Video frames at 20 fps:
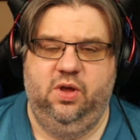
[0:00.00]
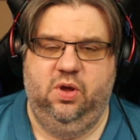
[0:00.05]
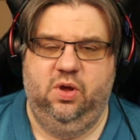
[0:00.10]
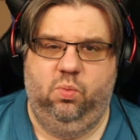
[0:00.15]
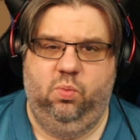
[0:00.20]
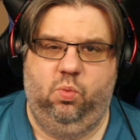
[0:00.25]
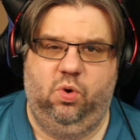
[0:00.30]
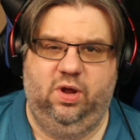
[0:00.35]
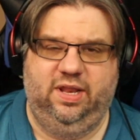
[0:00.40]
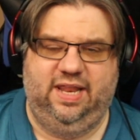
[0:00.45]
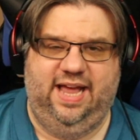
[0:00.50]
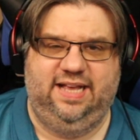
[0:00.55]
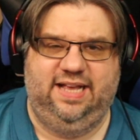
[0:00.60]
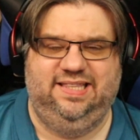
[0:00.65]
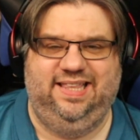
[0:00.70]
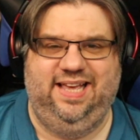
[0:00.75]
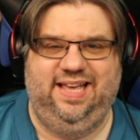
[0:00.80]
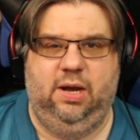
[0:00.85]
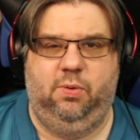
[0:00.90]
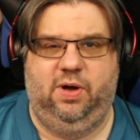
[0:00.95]
One last
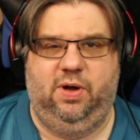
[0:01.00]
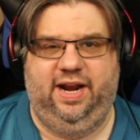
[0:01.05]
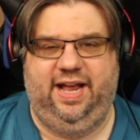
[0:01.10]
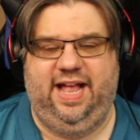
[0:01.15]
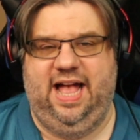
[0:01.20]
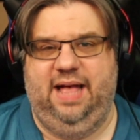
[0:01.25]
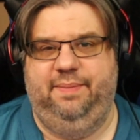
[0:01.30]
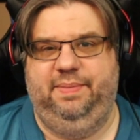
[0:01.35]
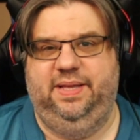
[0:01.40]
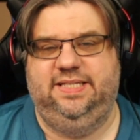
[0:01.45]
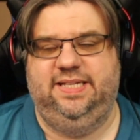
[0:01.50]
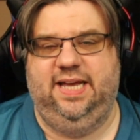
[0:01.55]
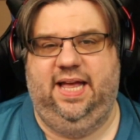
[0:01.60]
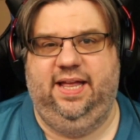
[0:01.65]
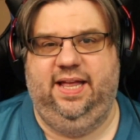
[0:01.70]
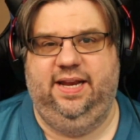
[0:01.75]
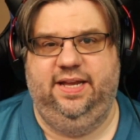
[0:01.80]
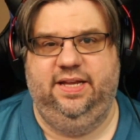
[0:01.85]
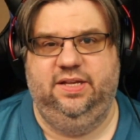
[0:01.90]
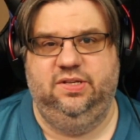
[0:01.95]
thing I want to comment
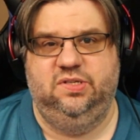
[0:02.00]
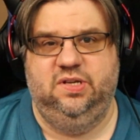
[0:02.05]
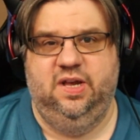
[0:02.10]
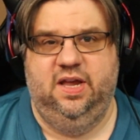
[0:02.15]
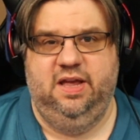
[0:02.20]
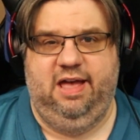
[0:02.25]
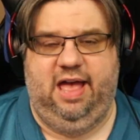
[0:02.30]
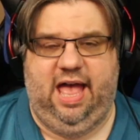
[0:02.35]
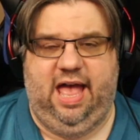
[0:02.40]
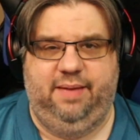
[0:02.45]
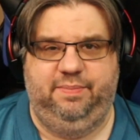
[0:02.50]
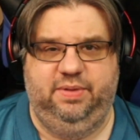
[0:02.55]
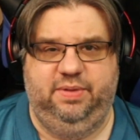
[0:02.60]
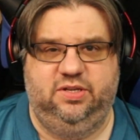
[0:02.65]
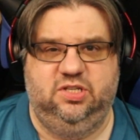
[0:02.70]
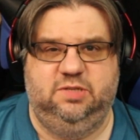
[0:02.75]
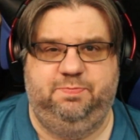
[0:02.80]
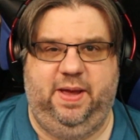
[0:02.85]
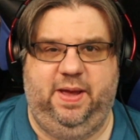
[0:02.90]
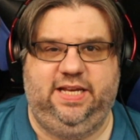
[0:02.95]
on is I'm
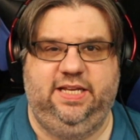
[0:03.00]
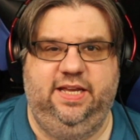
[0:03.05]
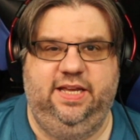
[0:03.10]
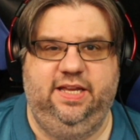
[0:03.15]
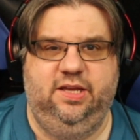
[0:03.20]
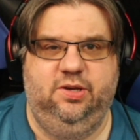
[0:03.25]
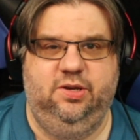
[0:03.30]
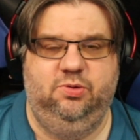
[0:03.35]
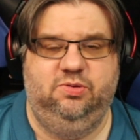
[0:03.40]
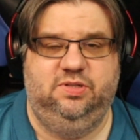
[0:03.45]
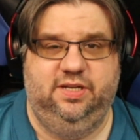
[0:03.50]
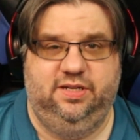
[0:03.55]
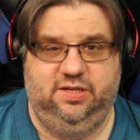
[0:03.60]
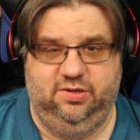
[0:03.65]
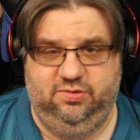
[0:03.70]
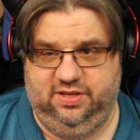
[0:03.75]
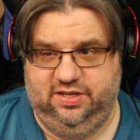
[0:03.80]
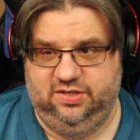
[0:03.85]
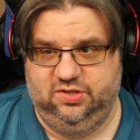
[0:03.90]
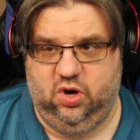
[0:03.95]
expecting you to do
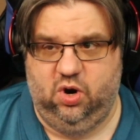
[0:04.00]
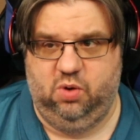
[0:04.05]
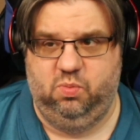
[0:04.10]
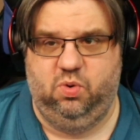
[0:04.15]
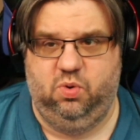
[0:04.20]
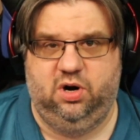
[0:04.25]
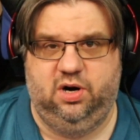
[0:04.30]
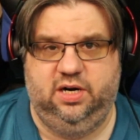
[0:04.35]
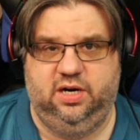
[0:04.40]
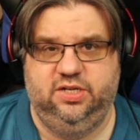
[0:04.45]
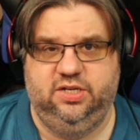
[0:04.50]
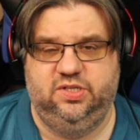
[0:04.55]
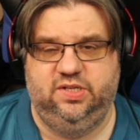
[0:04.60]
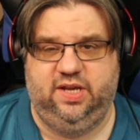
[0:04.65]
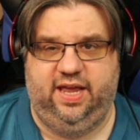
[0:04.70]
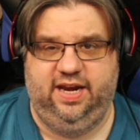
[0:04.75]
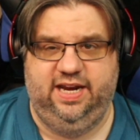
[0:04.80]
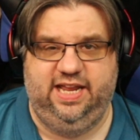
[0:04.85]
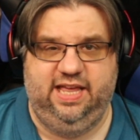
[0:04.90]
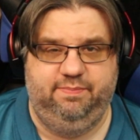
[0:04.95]
these homeworks
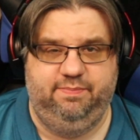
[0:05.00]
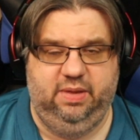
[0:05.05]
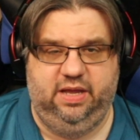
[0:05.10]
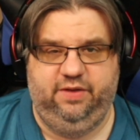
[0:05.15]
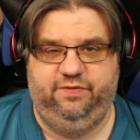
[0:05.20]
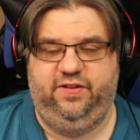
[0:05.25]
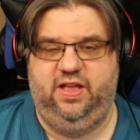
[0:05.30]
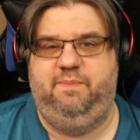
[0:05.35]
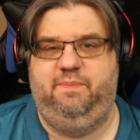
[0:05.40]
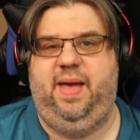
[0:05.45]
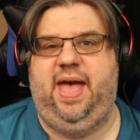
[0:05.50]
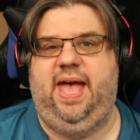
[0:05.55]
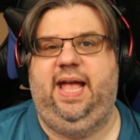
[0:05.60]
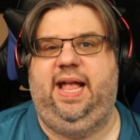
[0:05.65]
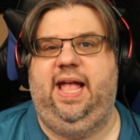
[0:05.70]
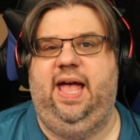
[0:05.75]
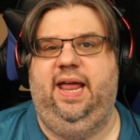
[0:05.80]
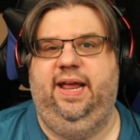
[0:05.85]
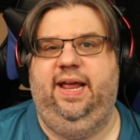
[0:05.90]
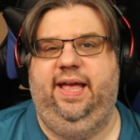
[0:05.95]
and give me feedback
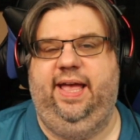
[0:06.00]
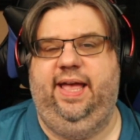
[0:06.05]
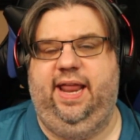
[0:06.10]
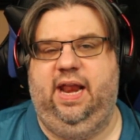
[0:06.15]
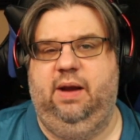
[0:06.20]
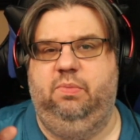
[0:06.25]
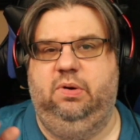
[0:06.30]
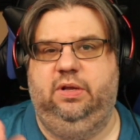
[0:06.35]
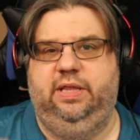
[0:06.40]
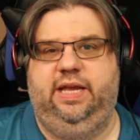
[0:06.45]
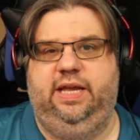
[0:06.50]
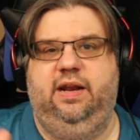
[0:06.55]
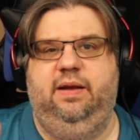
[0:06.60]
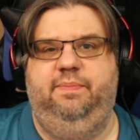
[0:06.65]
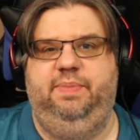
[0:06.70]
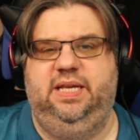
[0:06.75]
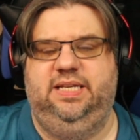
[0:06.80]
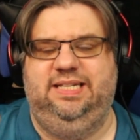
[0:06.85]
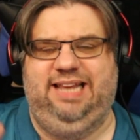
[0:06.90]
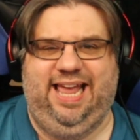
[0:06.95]
on it, and I'm really going to
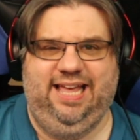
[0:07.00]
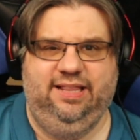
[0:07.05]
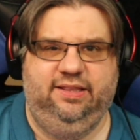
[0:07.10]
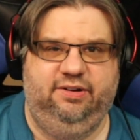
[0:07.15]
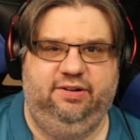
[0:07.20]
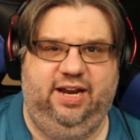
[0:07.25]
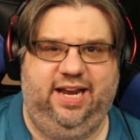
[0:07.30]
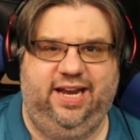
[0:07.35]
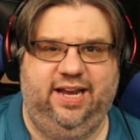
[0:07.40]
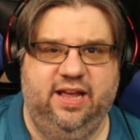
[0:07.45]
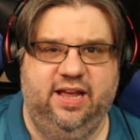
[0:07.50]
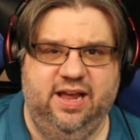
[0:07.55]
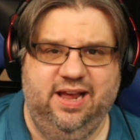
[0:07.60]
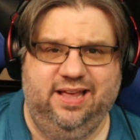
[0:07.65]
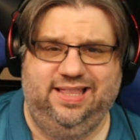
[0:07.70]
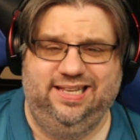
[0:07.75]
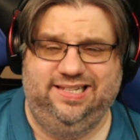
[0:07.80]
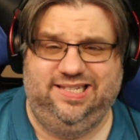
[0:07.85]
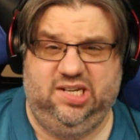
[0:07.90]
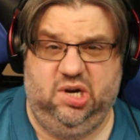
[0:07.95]
be tailoring
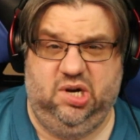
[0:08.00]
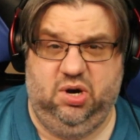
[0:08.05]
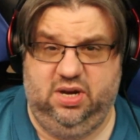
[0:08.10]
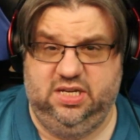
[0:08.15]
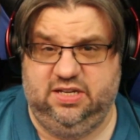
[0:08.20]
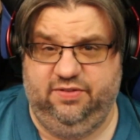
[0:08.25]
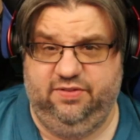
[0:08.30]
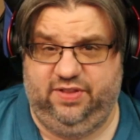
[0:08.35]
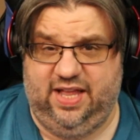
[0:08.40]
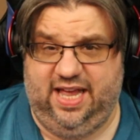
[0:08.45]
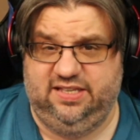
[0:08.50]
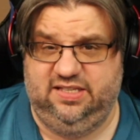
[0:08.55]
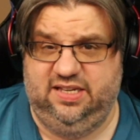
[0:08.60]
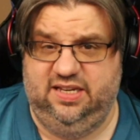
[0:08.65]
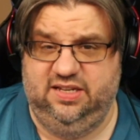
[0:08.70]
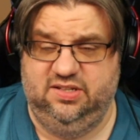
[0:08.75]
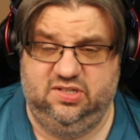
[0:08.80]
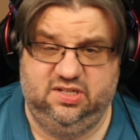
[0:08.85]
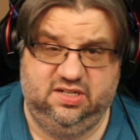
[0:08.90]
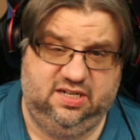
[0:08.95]
this series of
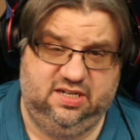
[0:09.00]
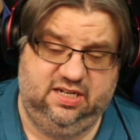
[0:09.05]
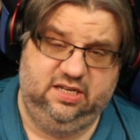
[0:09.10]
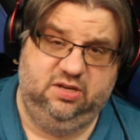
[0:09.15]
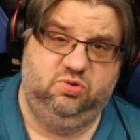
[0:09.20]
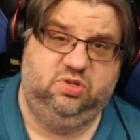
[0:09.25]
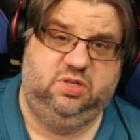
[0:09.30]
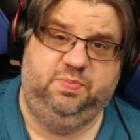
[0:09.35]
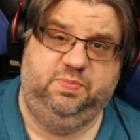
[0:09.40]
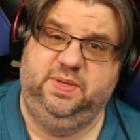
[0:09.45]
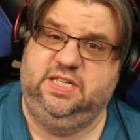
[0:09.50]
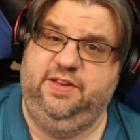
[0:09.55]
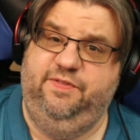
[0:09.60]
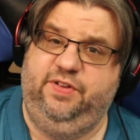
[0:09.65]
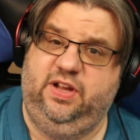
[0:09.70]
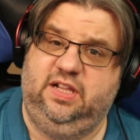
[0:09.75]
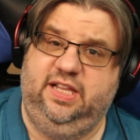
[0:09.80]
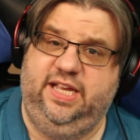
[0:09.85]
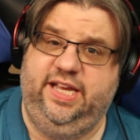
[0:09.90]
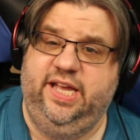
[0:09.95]
lessons to you
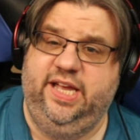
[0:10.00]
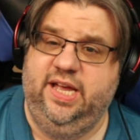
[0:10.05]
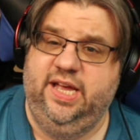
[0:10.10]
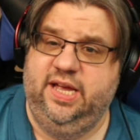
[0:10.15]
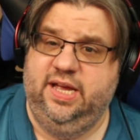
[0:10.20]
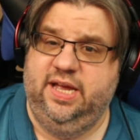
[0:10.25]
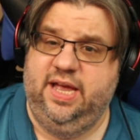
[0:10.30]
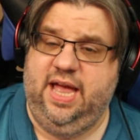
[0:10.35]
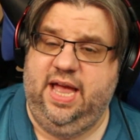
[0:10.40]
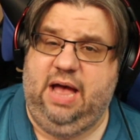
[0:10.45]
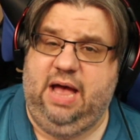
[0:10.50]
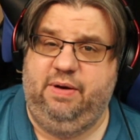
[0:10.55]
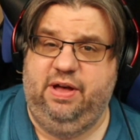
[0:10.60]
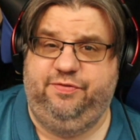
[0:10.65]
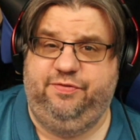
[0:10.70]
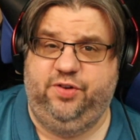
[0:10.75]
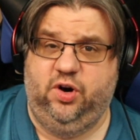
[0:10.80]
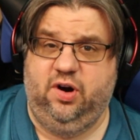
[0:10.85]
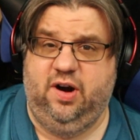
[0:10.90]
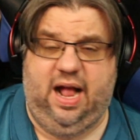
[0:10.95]
specifically.
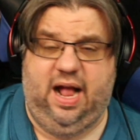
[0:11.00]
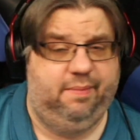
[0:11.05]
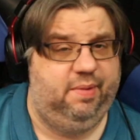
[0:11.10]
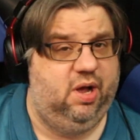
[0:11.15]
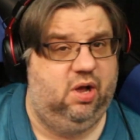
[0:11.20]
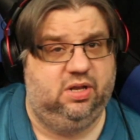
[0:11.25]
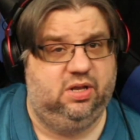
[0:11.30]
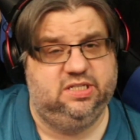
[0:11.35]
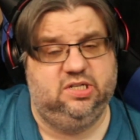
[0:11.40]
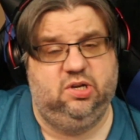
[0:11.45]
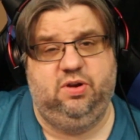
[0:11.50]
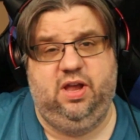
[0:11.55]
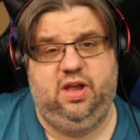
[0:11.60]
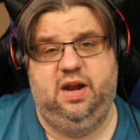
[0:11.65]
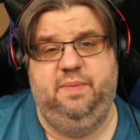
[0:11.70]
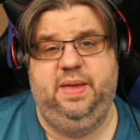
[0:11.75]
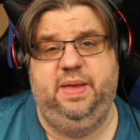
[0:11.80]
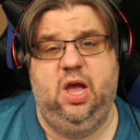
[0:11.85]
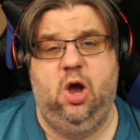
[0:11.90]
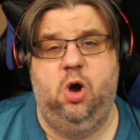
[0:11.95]
However, I'm also going to
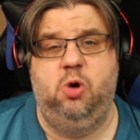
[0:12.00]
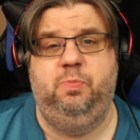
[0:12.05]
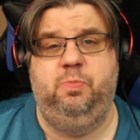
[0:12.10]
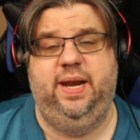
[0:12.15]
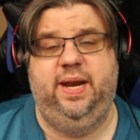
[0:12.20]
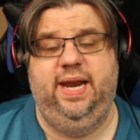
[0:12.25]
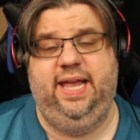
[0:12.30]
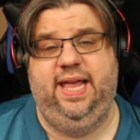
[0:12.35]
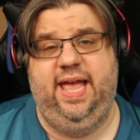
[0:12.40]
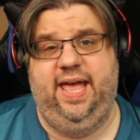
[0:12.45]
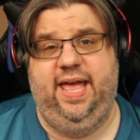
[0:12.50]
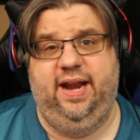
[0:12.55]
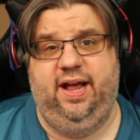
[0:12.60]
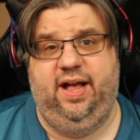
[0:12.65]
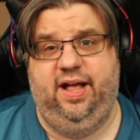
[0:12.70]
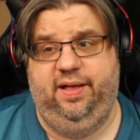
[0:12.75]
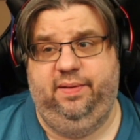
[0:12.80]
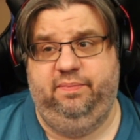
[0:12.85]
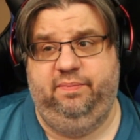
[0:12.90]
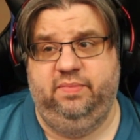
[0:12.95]
be opening it
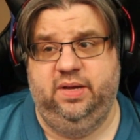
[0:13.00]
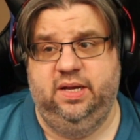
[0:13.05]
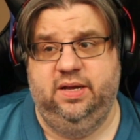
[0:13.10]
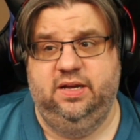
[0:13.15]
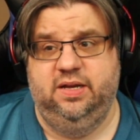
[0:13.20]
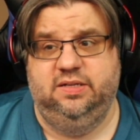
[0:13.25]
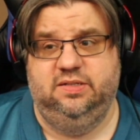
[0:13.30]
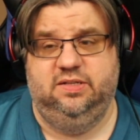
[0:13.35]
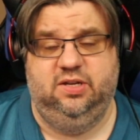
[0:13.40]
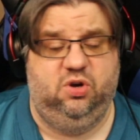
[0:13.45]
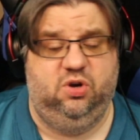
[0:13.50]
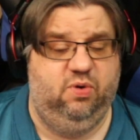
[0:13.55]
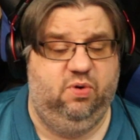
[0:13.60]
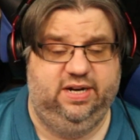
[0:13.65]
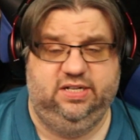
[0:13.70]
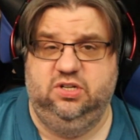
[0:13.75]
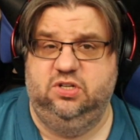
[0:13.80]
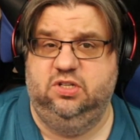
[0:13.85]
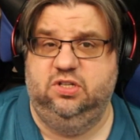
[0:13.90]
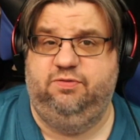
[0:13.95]
up to
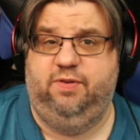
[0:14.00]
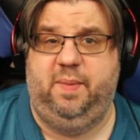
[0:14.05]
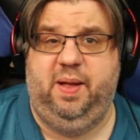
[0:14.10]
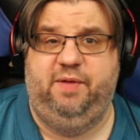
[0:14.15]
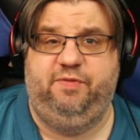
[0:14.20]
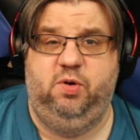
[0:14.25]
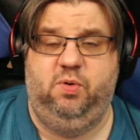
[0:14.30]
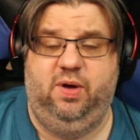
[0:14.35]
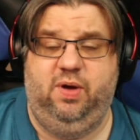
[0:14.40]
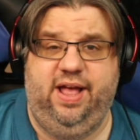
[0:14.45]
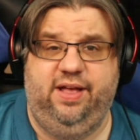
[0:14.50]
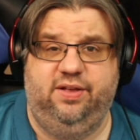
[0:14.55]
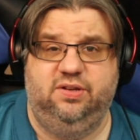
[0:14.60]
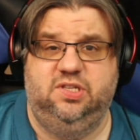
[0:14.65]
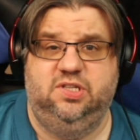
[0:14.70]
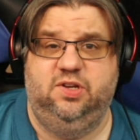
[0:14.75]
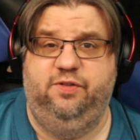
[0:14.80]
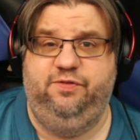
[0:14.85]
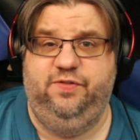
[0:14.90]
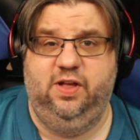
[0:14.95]
questions from everyone else,
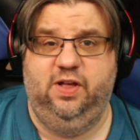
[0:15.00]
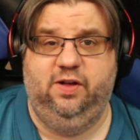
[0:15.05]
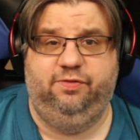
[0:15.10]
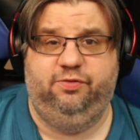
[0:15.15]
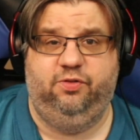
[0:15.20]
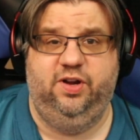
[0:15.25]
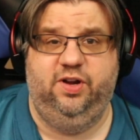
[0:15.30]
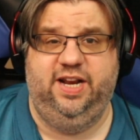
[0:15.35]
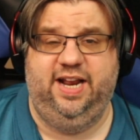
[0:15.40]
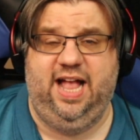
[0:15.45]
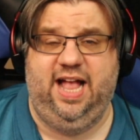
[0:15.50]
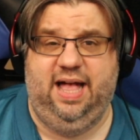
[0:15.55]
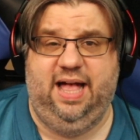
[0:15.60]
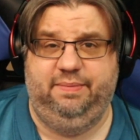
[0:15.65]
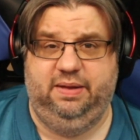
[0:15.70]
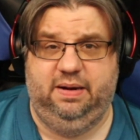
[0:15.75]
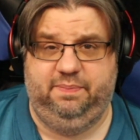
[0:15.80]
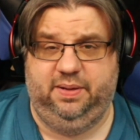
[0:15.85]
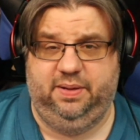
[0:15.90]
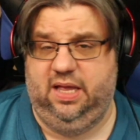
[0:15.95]
so feel free to
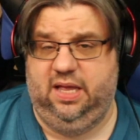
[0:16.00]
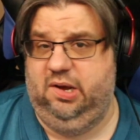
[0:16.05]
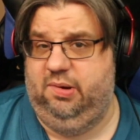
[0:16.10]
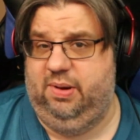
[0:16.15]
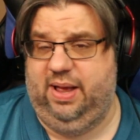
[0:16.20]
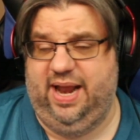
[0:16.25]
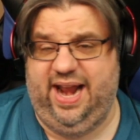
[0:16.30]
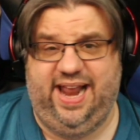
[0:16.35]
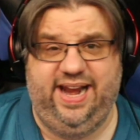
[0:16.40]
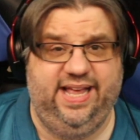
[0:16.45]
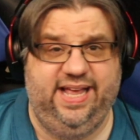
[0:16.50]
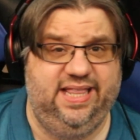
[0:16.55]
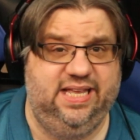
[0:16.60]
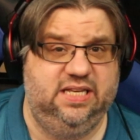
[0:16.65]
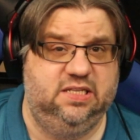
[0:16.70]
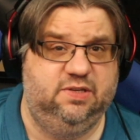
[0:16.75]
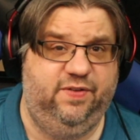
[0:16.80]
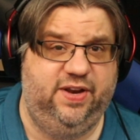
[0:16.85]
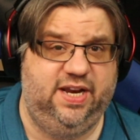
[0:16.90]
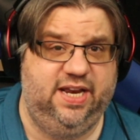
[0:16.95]
comment below on any of
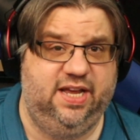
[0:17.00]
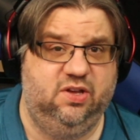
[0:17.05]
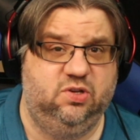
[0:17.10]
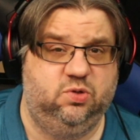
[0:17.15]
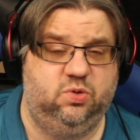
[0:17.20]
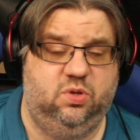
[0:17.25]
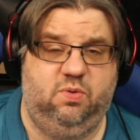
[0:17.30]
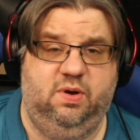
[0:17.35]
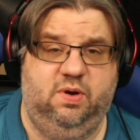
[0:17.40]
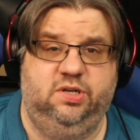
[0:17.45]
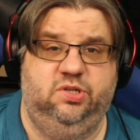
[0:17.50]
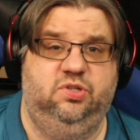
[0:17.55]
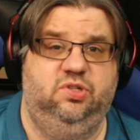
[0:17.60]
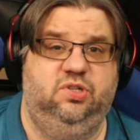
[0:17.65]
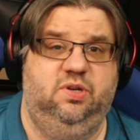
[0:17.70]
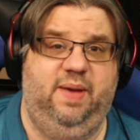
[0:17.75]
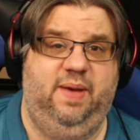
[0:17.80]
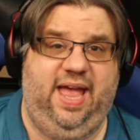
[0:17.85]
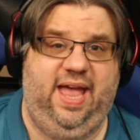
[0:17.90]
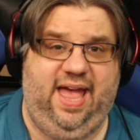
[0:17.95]
these videos with questions you
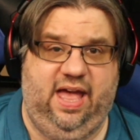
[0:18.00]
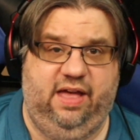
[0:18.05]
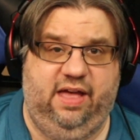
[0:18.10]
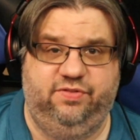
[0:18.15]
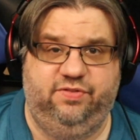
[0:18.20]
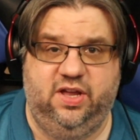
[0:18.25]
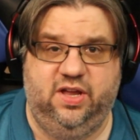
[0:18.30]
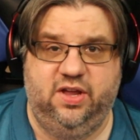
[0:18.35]
may have.